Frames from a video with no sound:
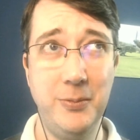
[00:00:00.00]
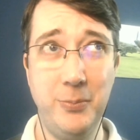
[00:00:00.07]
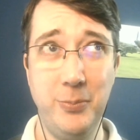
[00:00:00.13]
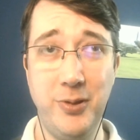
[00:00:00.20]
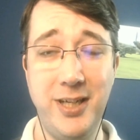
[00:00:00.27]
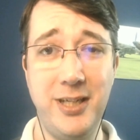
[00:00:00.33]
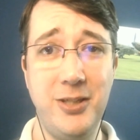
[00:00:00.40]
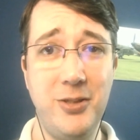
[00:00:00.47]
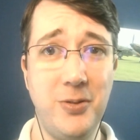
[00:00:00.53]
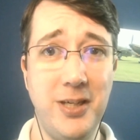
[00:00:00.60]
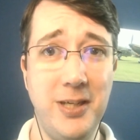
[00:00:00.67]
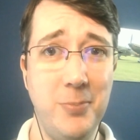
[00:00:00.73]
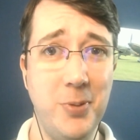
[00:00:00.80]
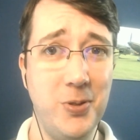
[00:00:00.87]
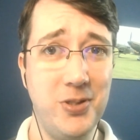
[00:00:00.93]

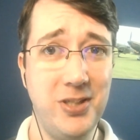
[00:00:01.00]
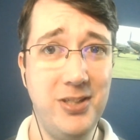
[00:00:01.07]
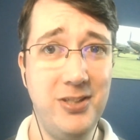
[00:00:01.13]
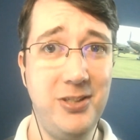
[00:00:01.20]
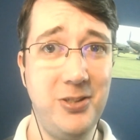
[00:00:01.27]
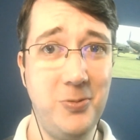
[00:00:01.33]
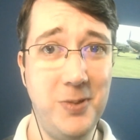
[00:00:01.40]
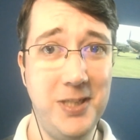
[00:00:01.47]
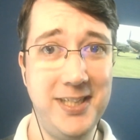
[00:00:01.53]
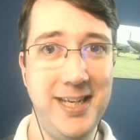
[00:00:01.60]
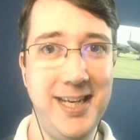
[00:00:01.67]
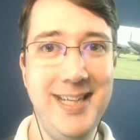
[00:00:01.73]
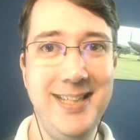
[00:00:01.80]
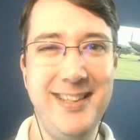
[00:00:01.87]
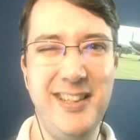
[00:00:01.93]
predatory bosses, shall we
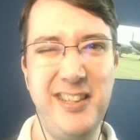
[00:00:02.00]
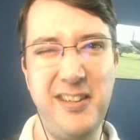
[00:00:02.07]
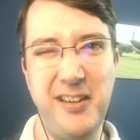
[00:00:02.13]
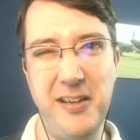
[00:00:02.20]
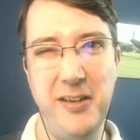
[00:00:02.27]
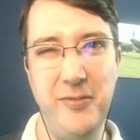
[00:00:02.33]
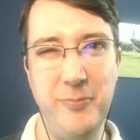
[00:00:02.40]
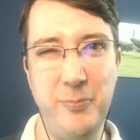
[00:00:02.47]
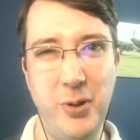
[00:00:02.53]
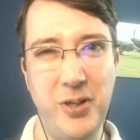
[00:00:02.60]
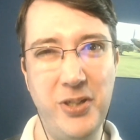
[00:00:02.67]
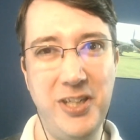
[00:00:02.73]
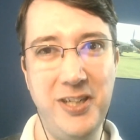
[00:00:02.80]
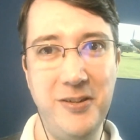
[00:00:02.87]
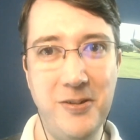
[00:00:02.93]
say, to just kind of
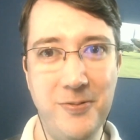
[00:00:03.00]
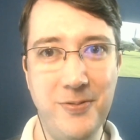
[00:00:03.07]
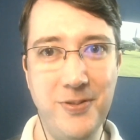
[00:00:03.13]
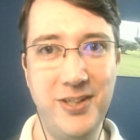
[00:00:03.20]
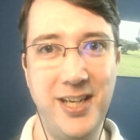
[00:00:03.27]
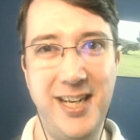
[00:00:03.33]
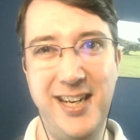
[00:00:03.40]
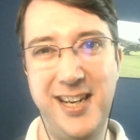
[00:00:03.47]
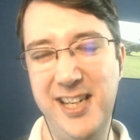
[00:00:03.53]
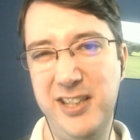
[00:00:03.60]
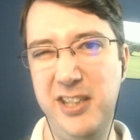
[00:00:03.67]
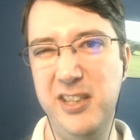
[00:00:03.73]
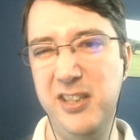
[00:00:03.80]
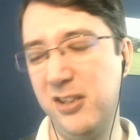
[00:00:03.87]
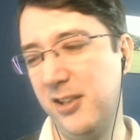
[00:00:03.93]
brush it off and say, no,
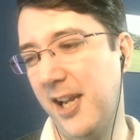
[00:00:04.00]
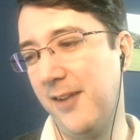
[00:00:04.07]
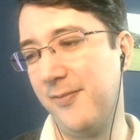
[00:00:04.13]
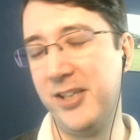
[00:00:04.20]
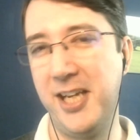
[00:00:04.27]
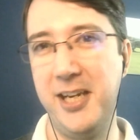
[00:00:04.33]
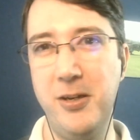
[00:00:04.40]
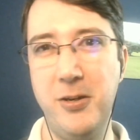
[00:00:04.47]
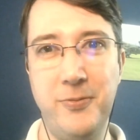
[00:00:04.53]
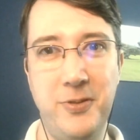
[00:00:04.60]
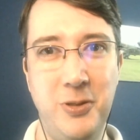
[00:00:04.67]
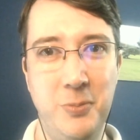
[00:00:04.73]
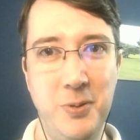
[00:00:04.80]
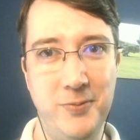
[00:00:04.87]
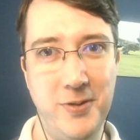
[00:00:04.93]
you just have a day off and
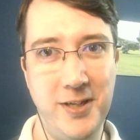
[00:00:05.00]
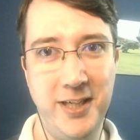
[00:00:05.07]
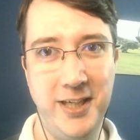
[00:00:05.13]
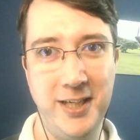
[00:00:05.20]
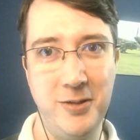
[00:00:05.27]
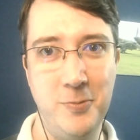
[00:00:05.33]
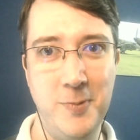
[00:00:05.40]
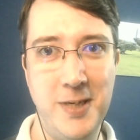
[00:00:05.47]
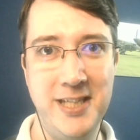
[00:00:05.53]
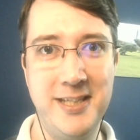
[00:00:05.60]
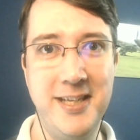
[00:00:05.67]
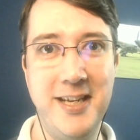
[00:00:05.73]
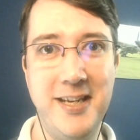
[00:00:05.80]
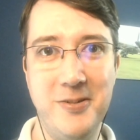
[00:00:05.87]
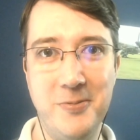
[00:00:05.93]
you'll be fine again on
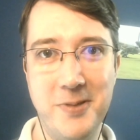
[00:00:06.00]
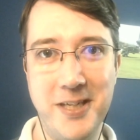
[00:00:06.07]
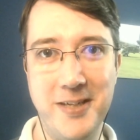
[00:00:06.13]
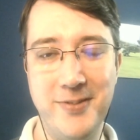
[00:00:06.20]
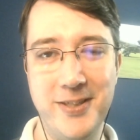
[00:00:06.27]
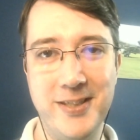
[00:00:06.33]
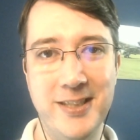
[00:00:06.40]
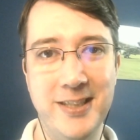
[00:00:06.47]
Wednesday or whatever.